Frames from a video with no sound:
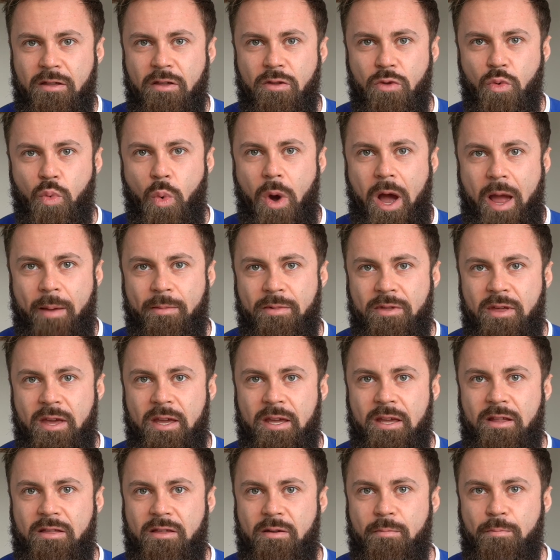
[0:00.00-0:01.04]
is why I'm
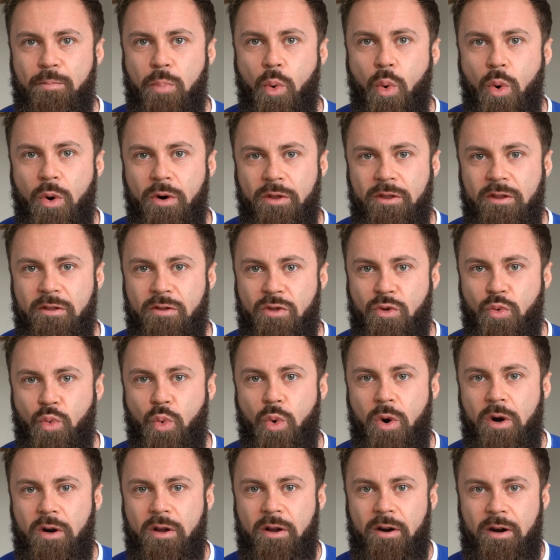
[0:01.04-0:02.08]
saying it's important to
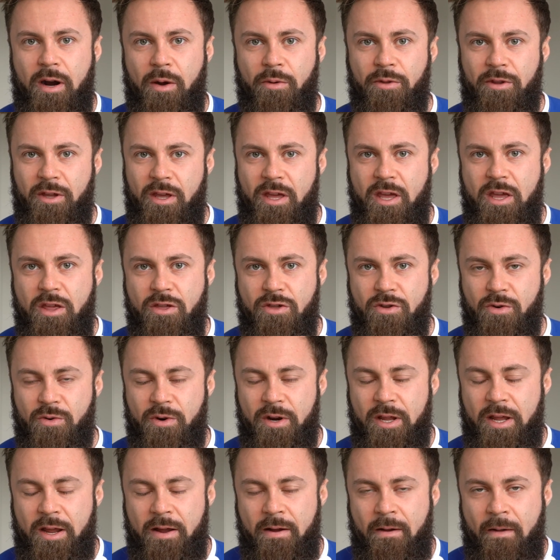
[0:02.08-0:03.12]
work around the
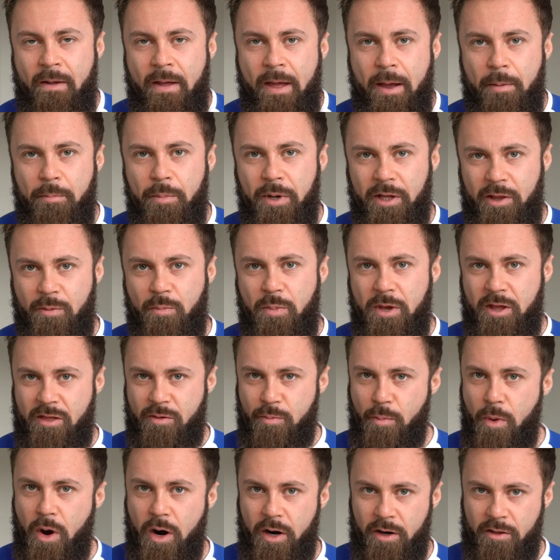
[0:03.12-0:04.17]
injury, but be
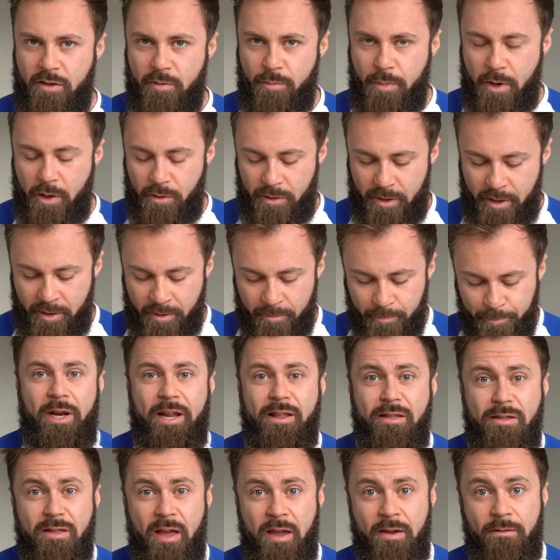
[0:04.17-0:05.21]
smart about it.
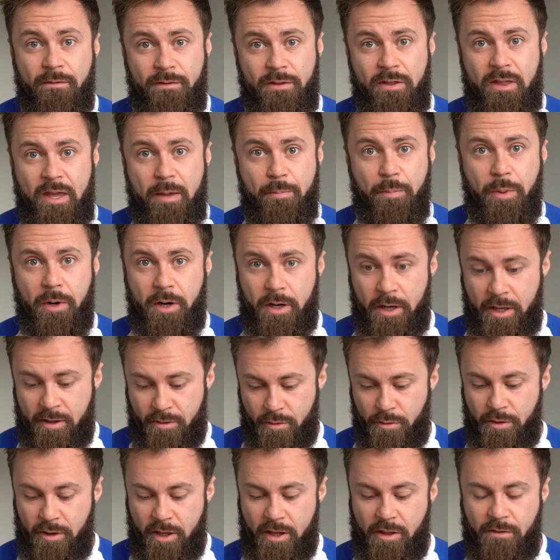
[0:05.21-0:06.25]
Let's dive deeper
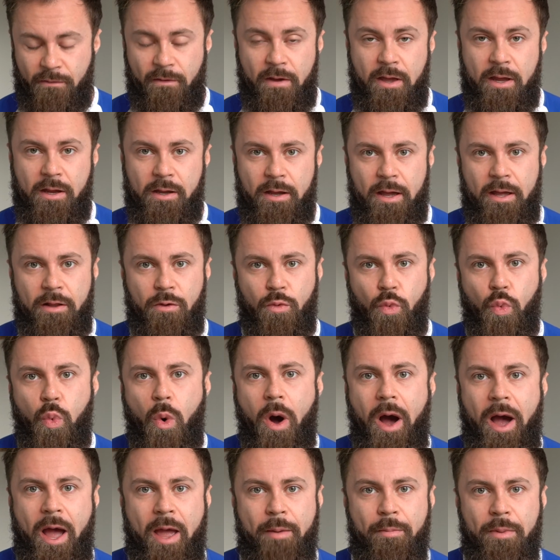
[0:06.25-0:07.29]
into this thing and
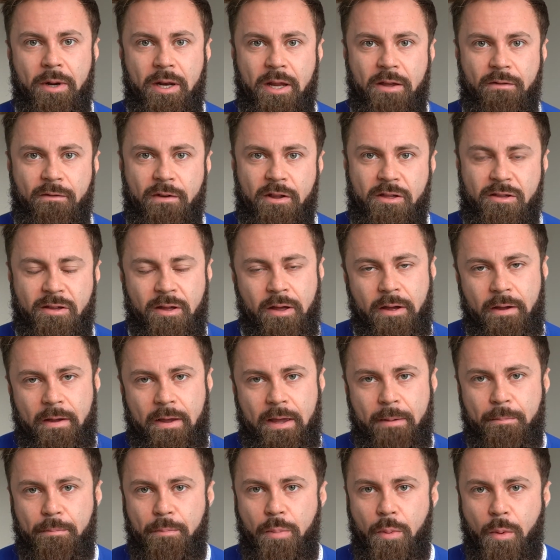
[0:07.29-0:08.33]
why I believe it's
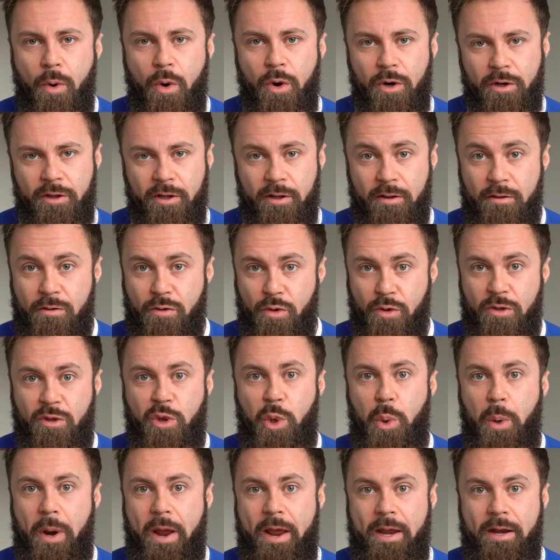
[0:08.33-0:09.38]
important to
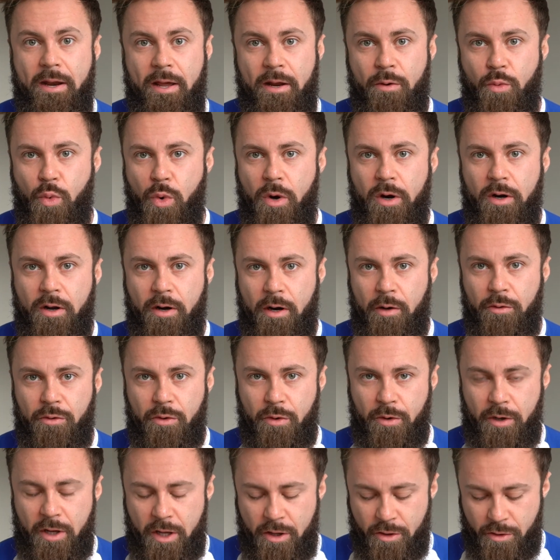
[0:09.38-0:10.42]
train and work around
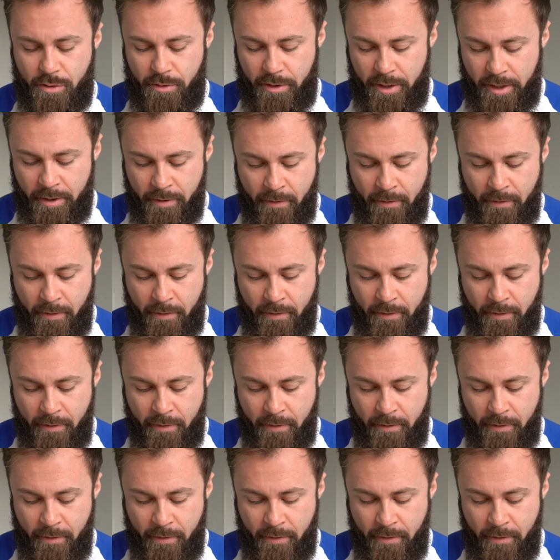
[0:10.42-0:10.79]
your injury.